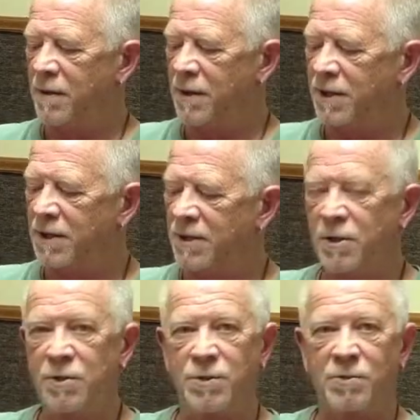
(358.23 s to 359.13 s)
This is
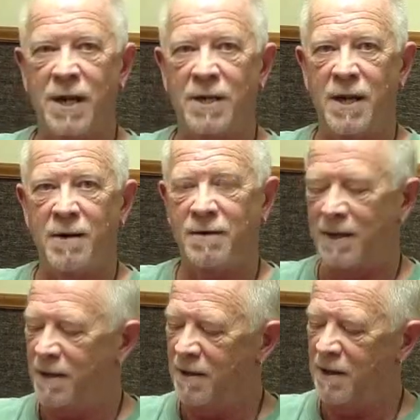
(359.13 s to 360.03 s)
loose right now.
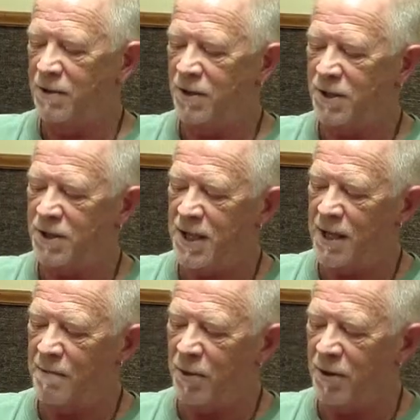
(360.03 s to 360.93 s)
As you can see, I
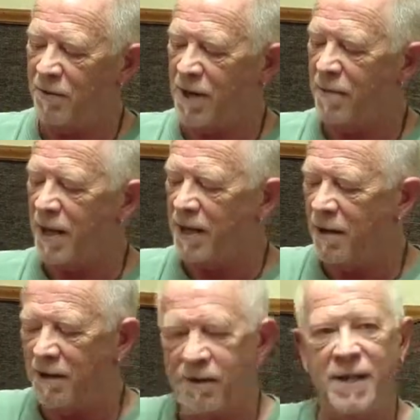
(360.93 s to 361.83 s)
can pull it right back
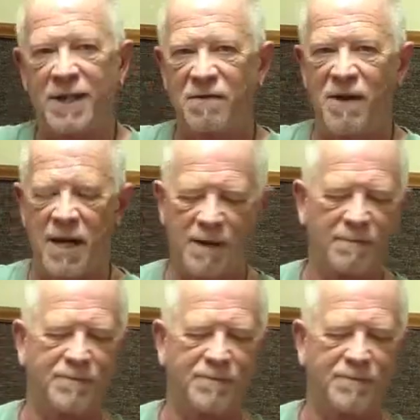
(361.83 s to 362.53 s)
up. That's fine.